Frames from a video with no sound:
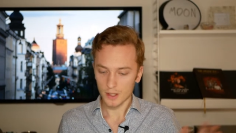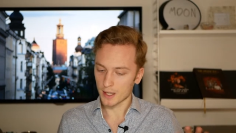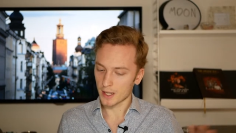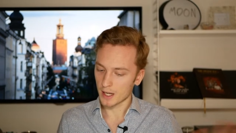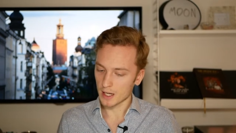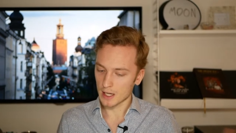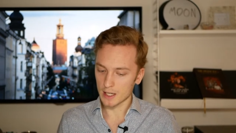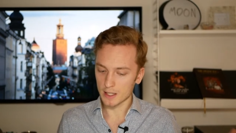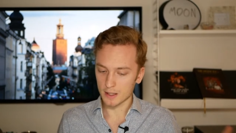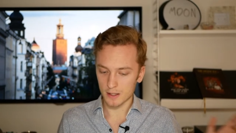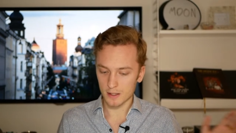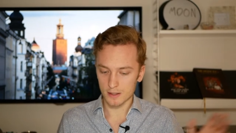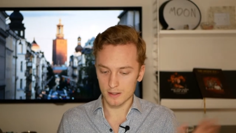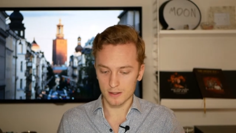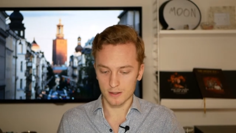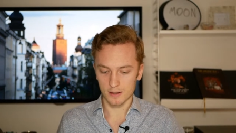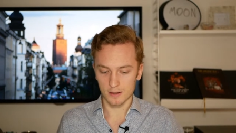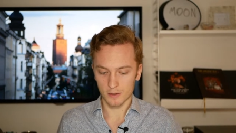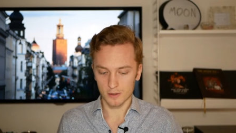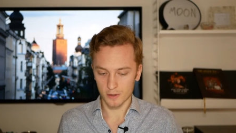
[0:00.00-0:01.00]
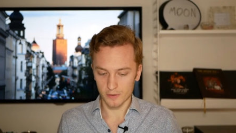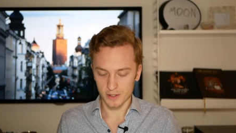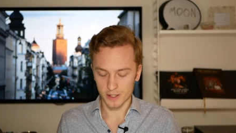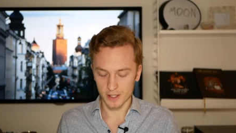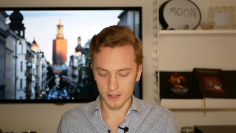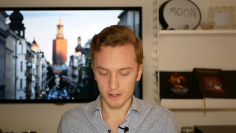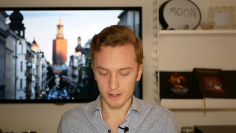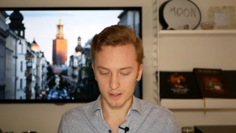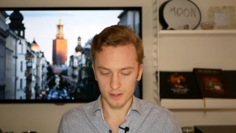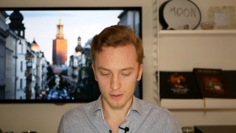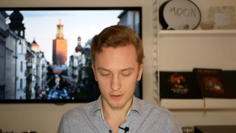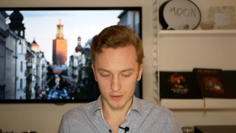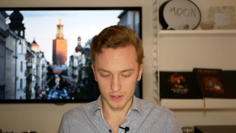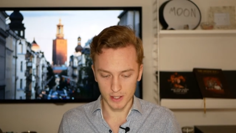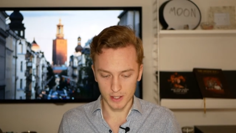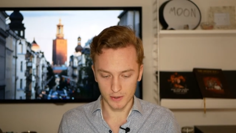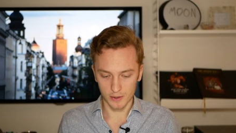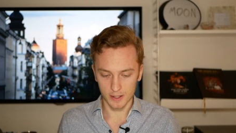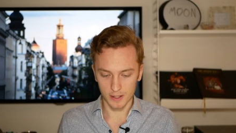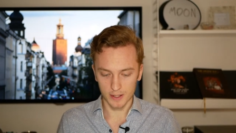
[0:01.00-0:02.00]
And I like these services, it's no
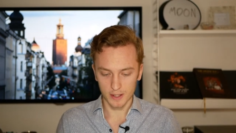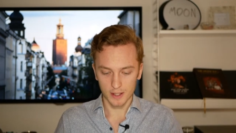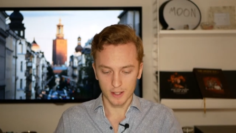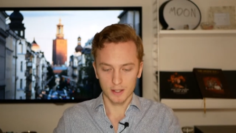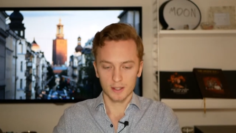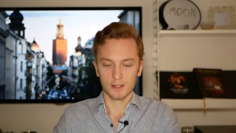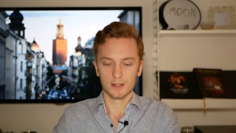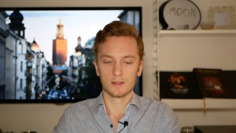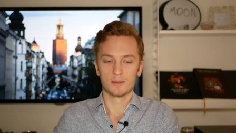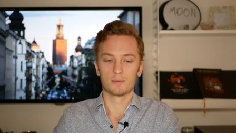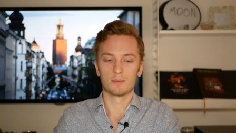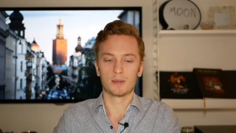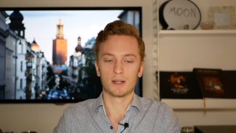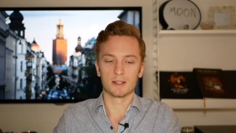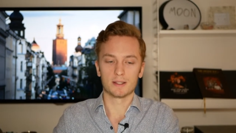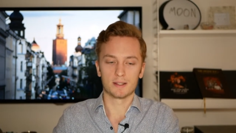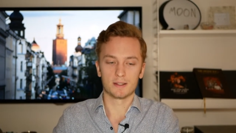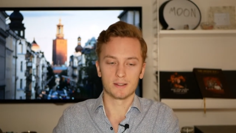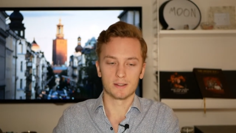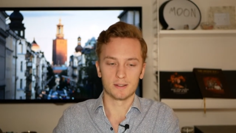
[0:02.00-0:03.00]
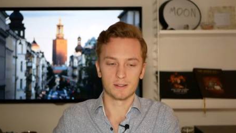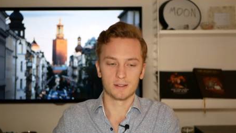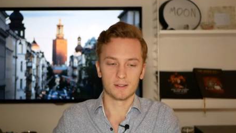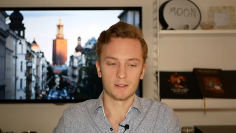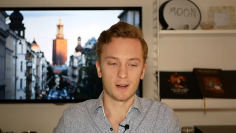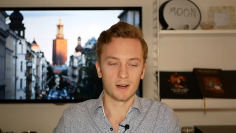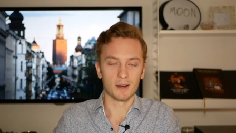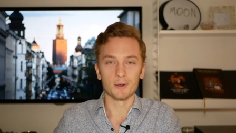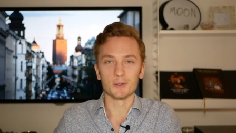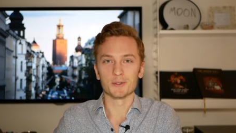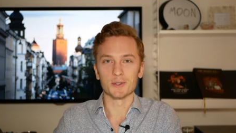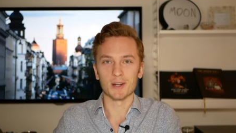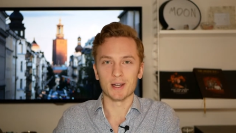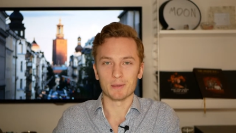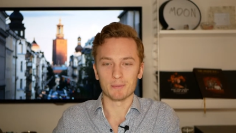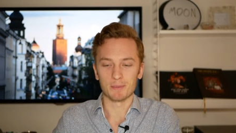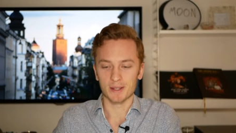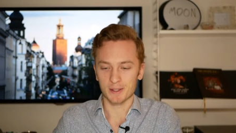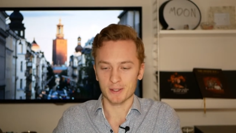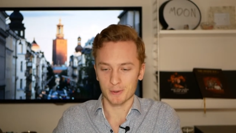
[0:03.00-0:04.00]
secret, but uh, I also
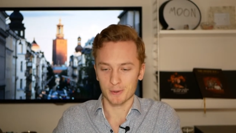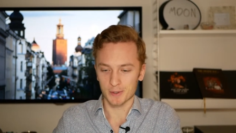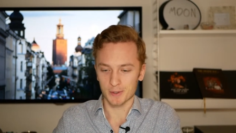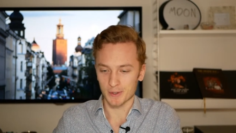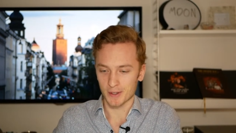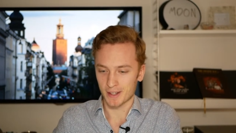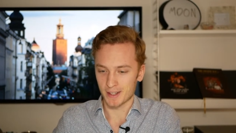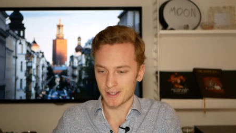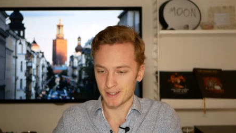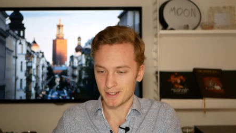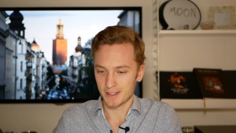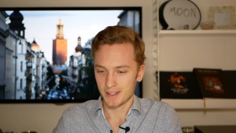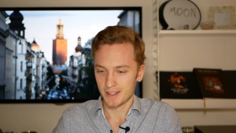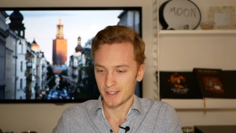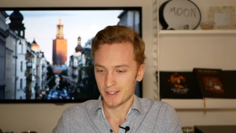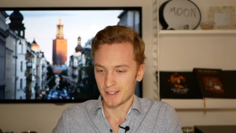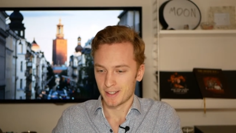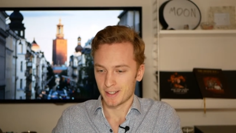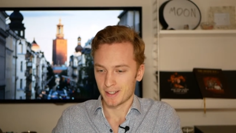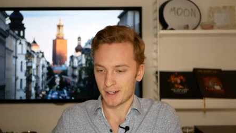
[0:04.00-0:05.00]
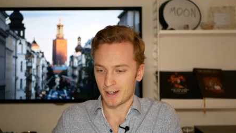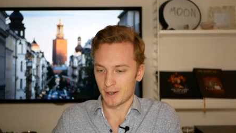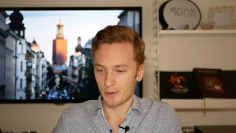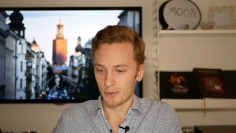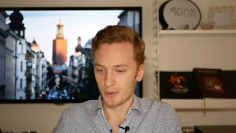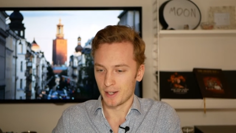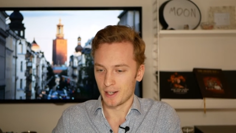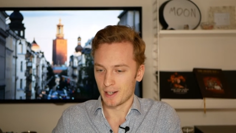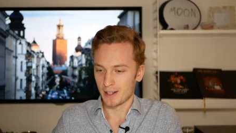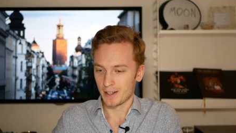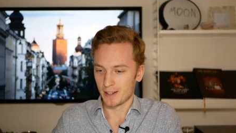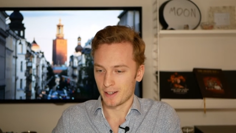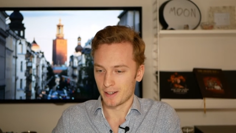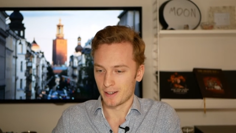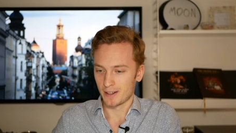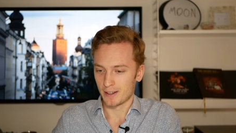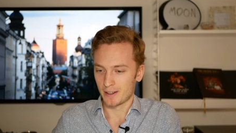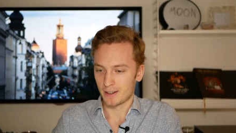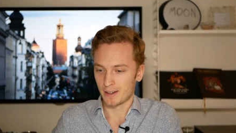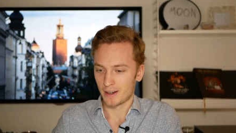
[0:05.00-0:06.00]
like Bitcoin, so I, I really
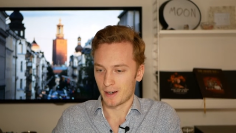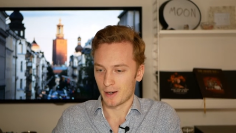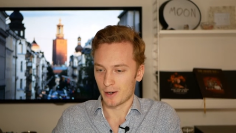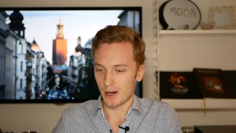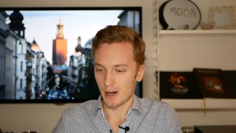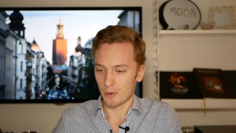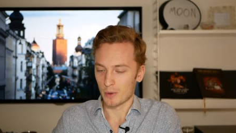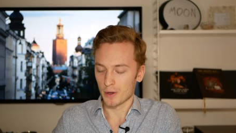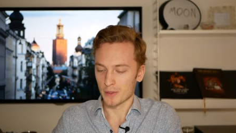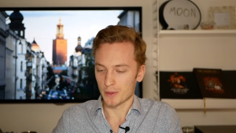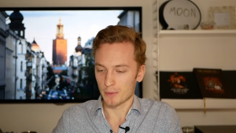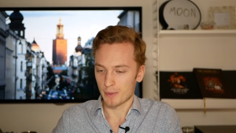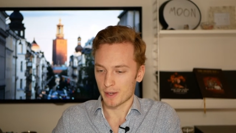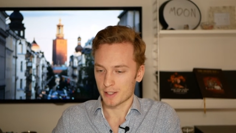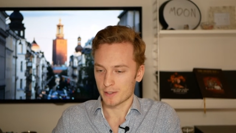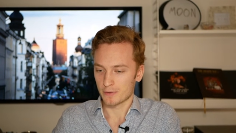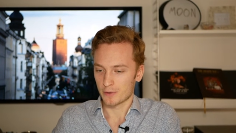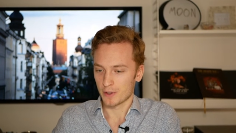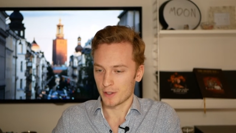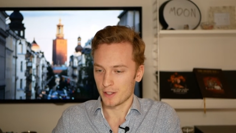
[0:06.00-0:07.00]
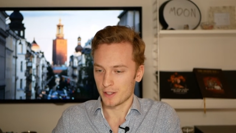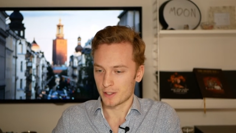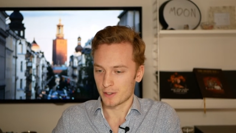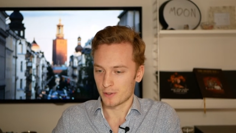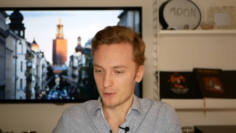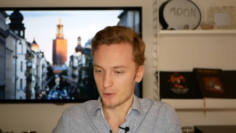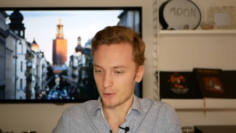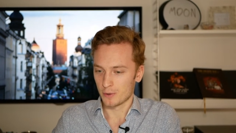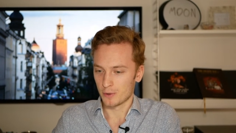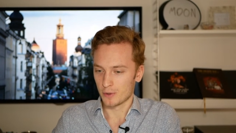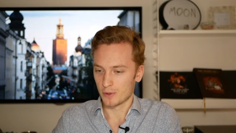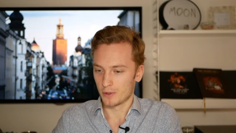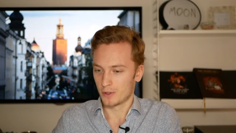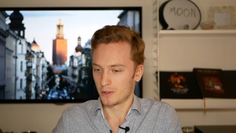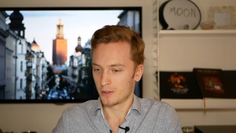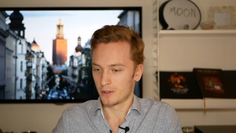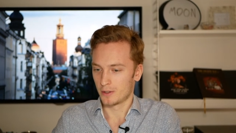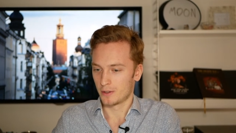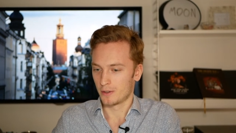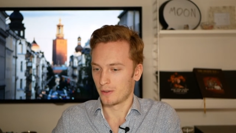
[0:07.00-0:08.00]
uh, I, I want the best for these two,
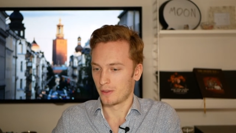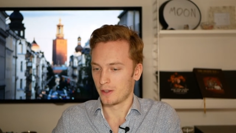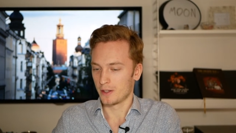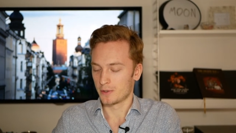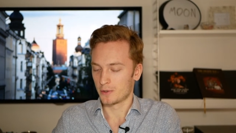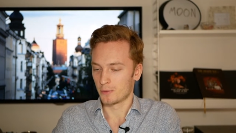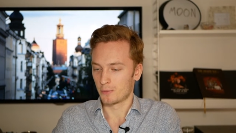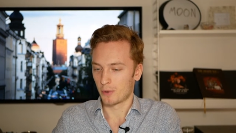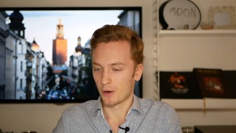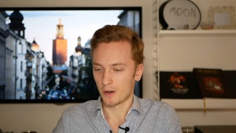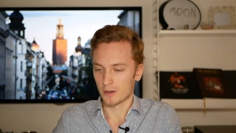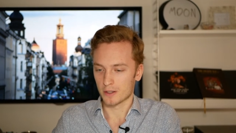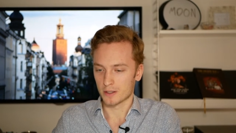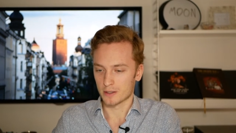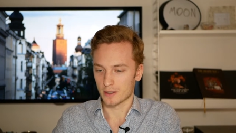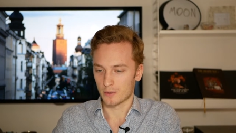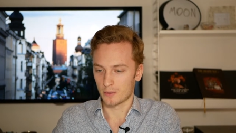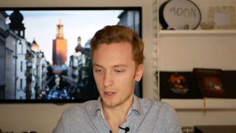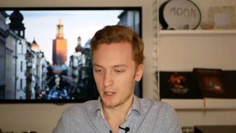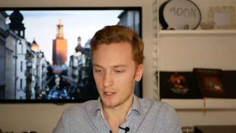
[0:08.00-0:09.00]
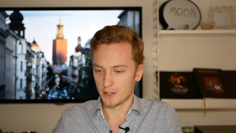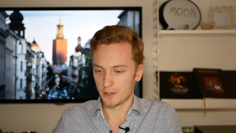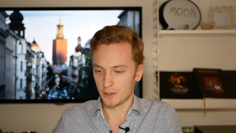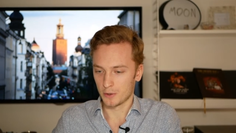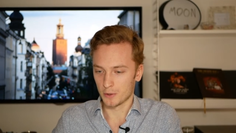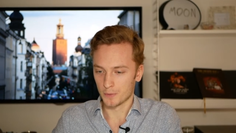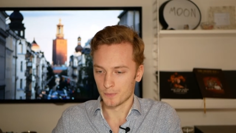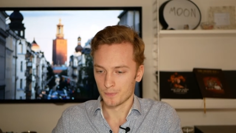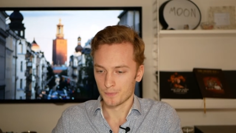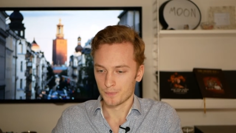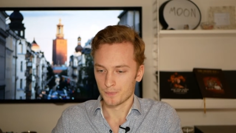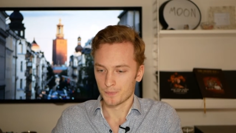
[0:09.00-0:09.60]
uh, these two projects, I really do.